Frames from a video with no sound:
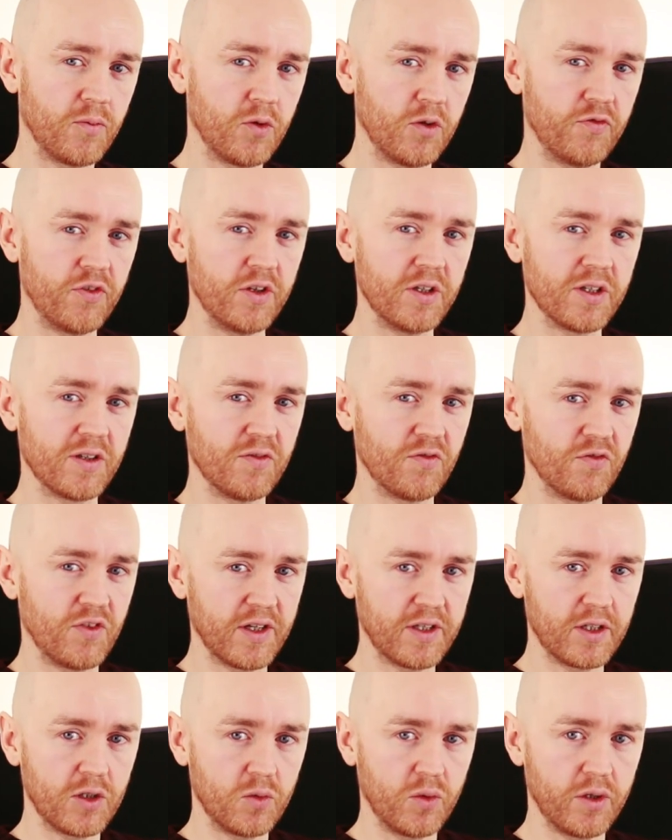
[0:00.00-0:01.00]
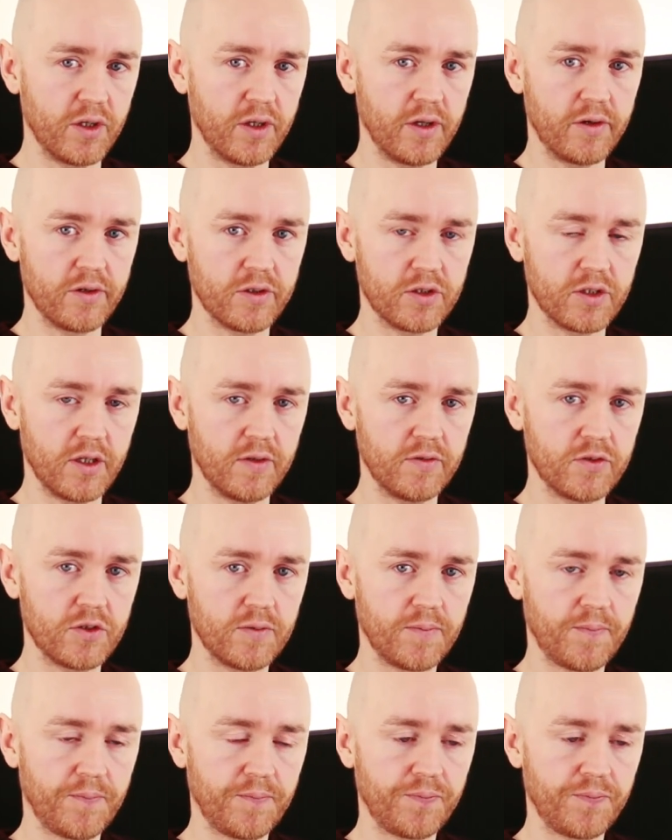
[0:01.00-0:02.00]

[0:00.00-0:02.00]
We'll feel conflicted within ourselves.